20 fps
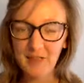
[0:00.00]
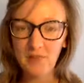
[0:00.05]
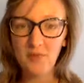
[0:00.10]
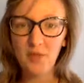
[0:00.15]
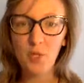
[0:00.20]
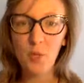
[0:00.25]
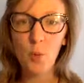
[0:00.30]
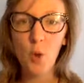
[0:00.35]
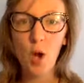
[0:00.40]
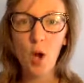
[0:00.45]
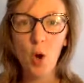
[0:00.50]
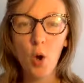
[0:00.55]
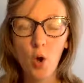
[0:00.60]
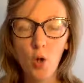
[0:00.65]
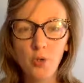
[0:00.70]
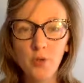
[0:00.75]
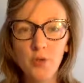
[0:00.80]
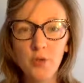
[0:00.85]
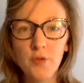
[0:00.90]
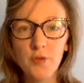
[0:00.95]
if you are
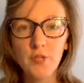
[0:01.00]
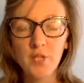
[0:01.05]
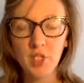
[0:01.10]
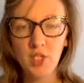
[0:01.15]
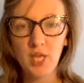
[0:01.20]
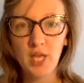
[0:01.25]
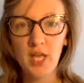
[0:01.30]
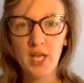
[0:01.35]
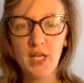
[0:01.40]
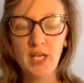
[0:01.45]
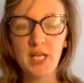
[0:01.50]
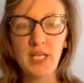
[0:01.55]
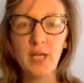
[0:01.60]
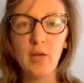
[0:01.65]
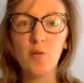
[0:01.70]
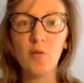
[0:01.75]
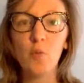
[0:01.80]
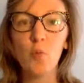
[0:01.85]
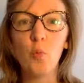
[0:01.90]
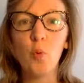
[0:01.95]
on the journey
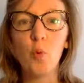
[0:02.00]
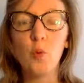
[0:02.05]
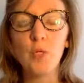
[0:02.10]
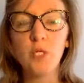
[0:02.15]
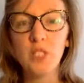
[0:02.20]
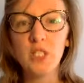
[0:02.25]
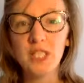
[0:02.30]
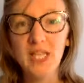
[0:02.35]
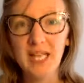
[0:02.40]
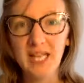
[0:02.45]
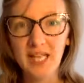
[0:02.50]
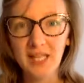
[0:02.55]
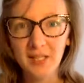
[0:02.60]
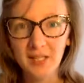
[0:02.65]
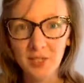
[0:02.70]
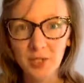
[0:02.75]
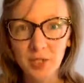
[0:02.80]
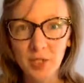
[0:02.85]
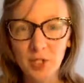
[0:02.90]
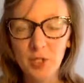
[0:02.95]
of
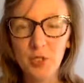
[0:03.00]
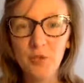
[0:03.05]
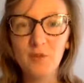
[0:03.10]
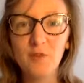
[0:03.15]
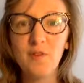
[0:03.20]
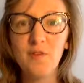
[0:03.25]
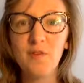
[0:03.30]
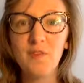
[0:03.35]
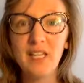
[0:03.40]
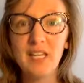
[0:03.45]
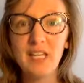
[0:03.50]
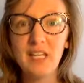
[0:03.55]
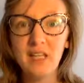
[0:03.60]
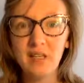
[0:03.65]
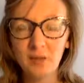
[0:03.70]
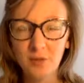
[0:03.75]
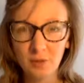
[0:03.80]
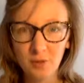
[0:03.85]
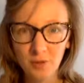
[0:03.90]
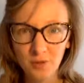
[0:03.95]
wanting to
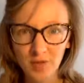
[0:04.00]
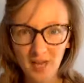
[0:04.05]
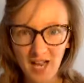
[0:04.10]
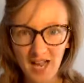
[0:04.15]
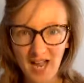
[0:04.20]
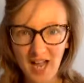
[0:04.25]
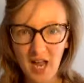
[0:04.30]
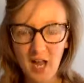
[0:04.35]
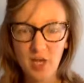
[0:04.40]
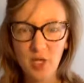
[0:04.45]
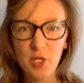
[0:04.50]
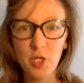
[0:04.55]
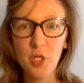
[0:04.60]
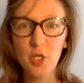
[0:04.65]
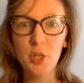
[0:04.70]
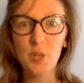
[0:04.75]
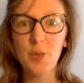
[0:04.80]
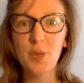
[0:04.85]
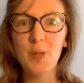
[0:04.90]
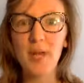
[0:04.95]
feel a
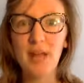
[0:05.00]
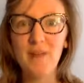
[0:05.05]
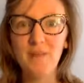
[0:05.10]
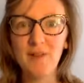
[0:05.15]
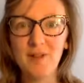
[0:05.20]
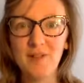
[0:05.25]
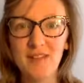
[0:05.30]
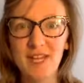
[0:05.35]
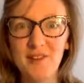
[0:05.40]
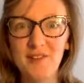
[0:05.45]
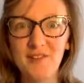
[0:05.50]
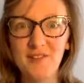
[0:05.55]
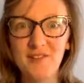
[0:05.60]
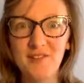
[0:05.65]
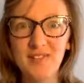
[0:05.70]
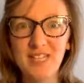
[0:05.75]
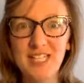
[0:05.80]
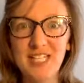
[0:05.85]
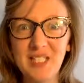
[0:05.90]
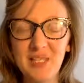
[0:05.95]
new level of inner
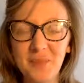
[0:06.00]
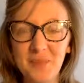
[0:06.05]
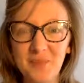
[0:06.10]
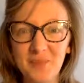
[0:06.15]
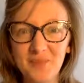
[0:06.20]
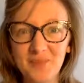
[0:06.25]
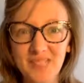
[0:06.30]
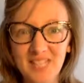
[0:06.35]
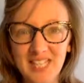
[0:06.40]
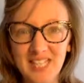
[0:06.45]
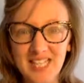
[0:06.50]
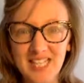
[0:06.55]
freedom